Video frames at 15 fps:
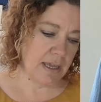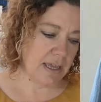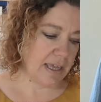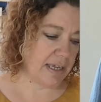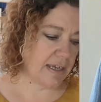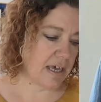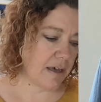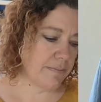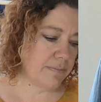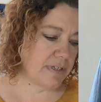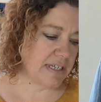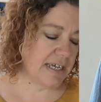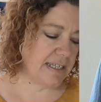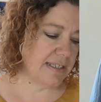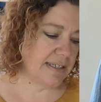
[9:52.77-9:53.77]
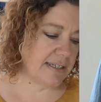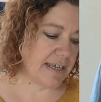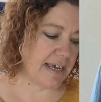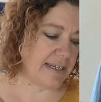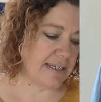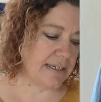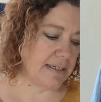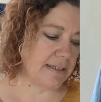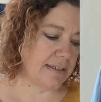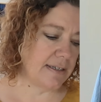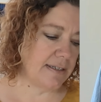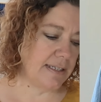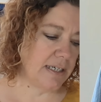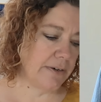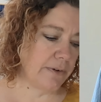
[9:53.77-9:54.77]
It comes in sizes
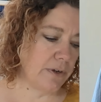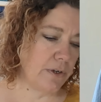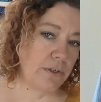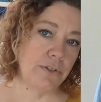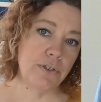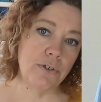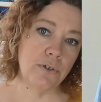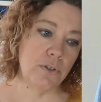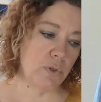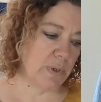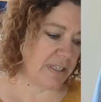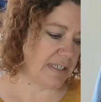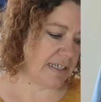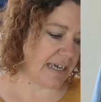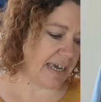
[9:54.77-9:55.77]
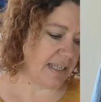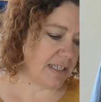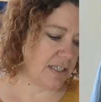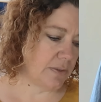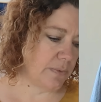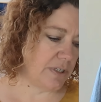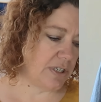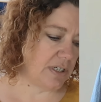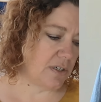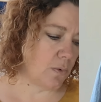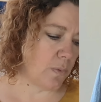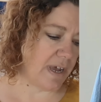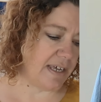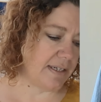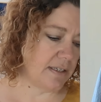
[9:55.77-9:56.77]
0 to 28, which is a
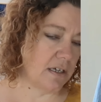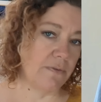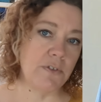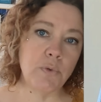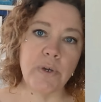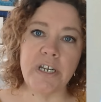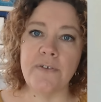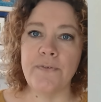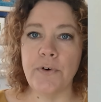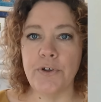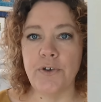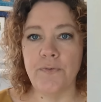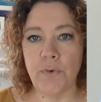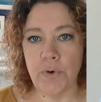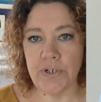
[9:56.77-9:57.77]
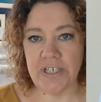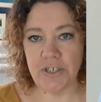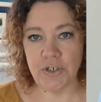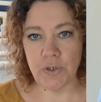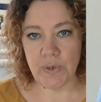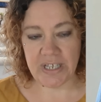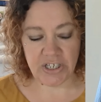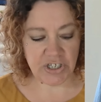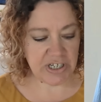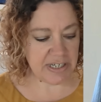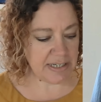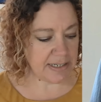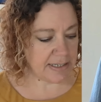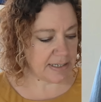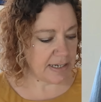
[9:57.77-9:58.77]
waist of 24 to 42
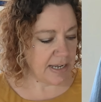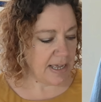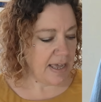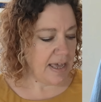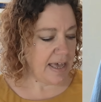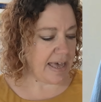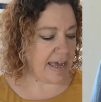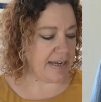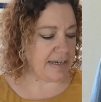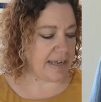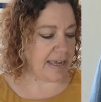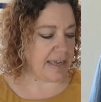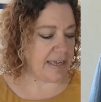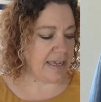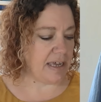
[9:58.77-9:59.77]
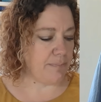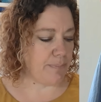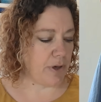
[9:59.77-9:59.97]
inches, and a hip